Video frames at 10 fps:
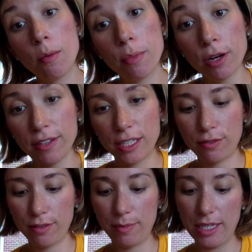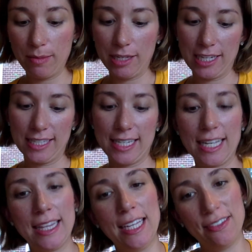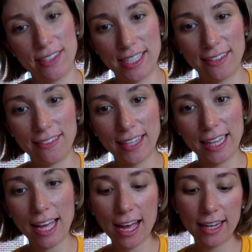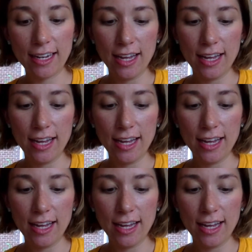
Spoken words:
perfect for me because I love stuff like that.